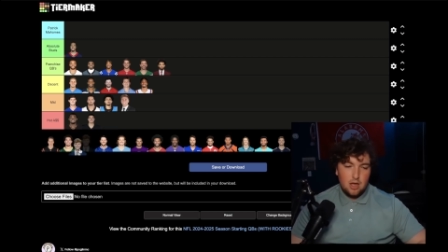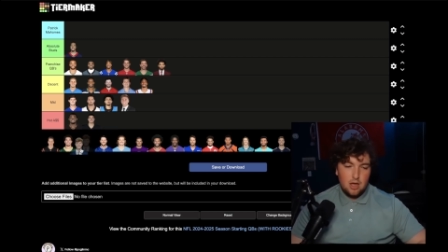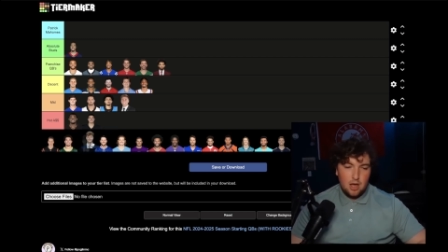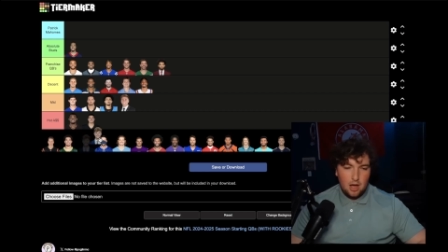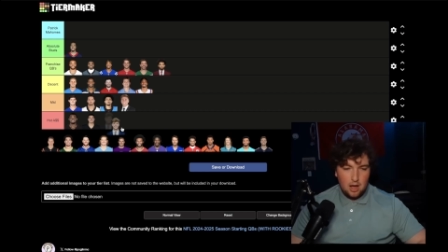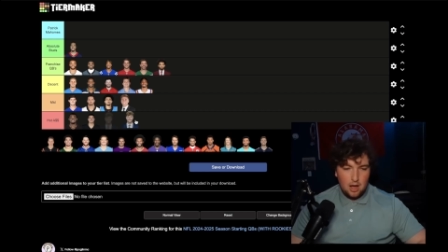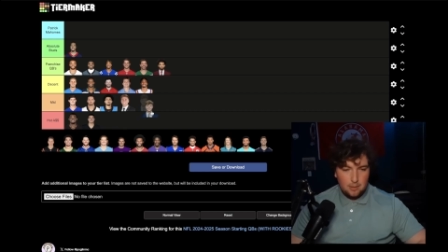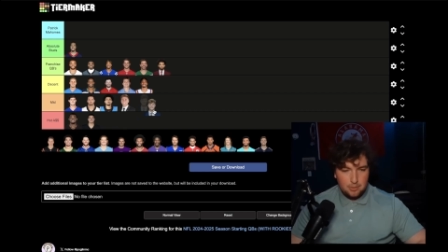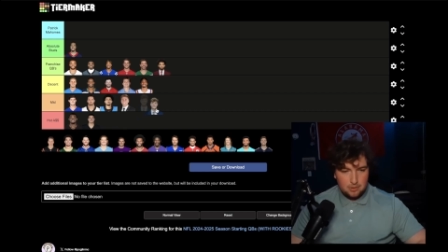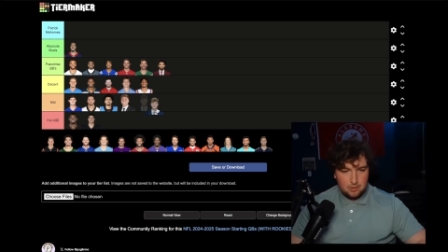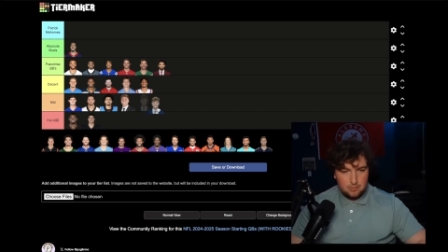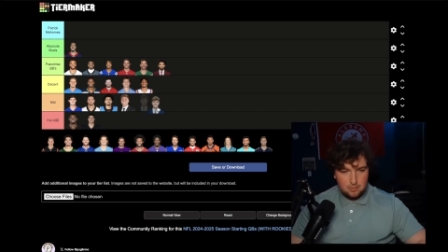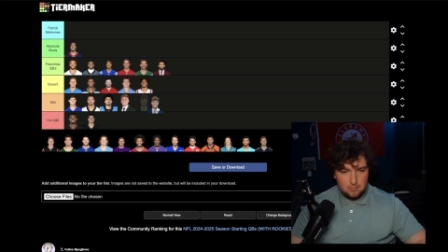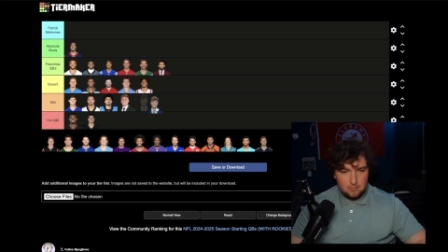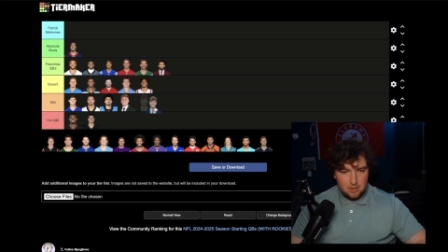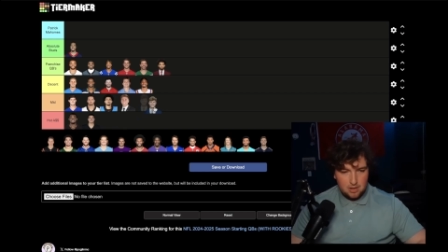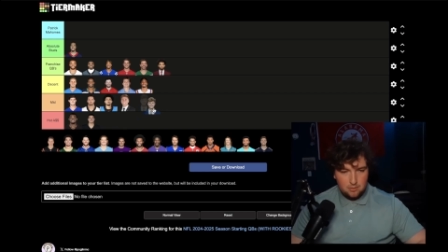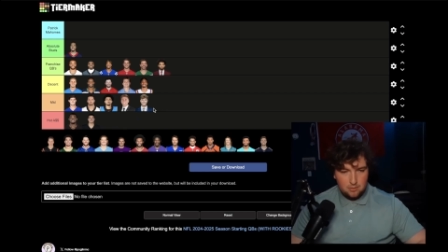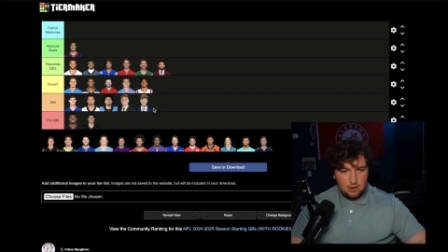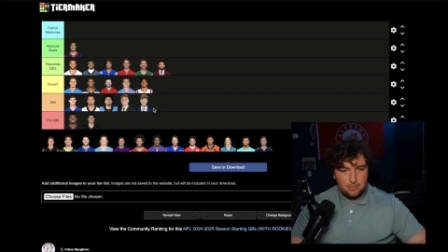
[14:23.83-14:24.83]
I'll put him in
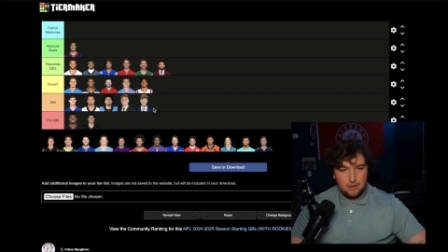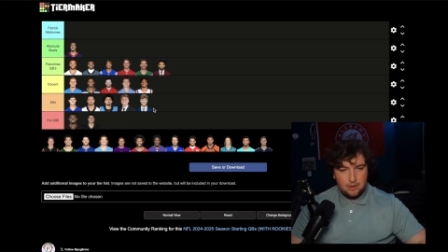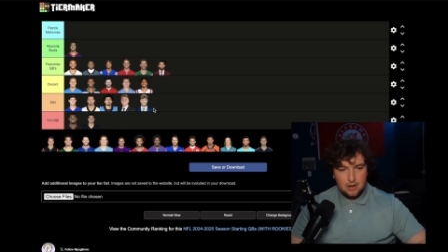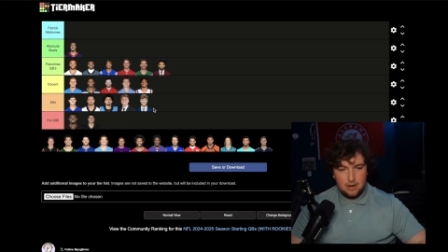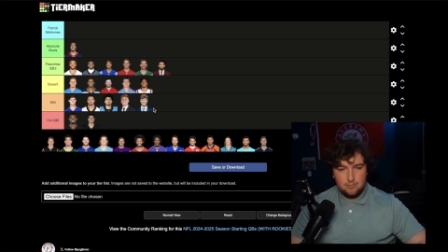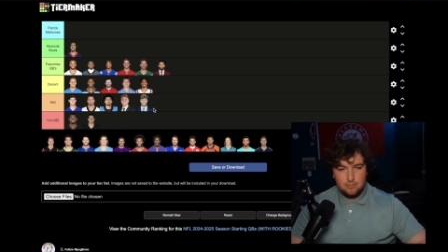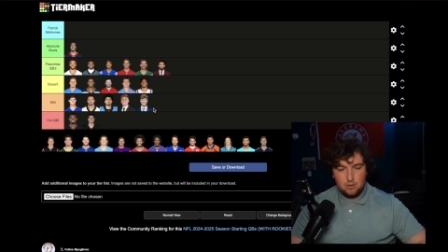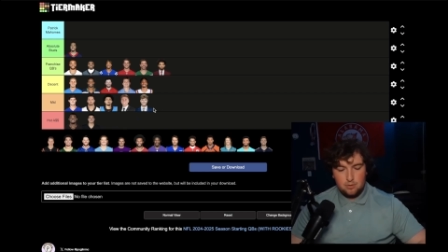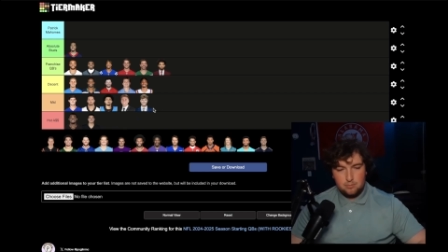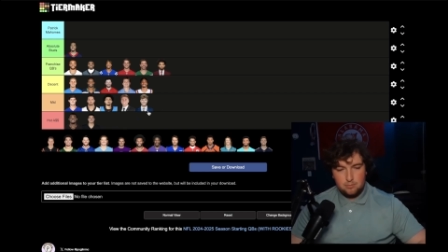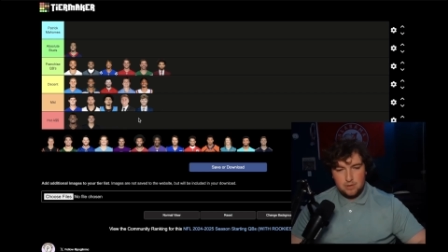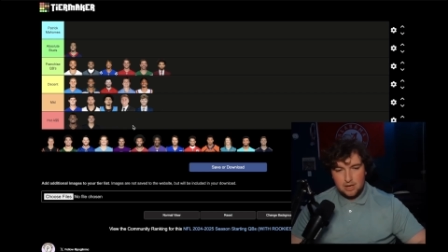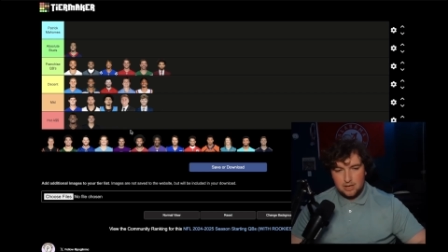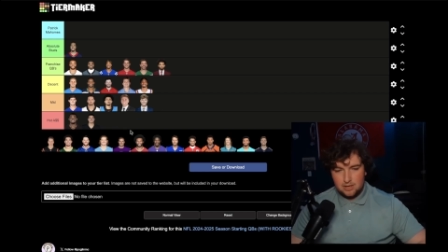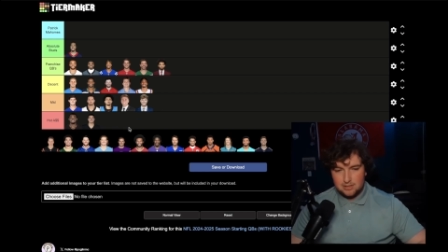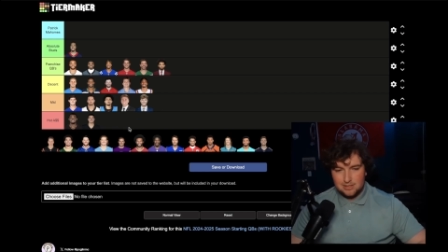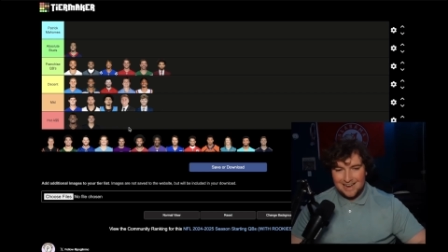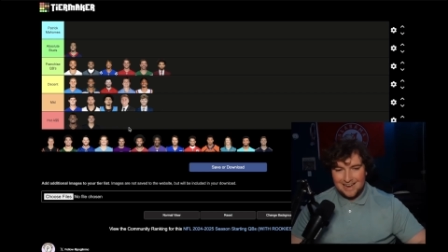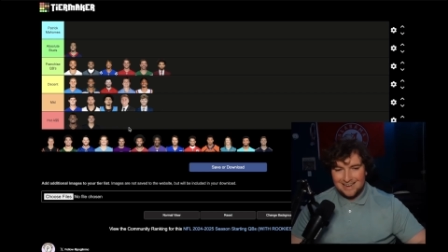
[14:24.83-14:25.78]
mid right behind Bo Nix.